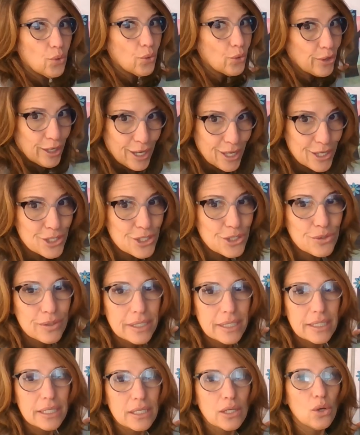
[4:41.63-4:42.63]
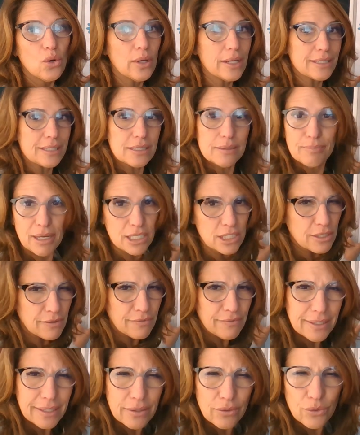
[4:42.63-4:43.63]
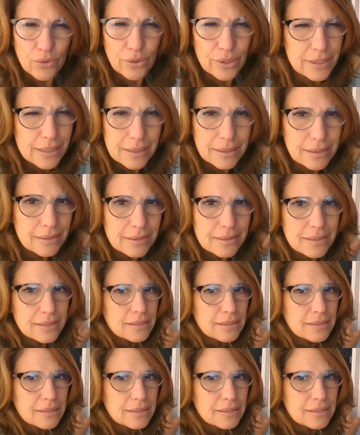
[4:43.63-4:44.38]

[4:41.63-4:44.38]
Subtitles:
or not do it, as much of it or as little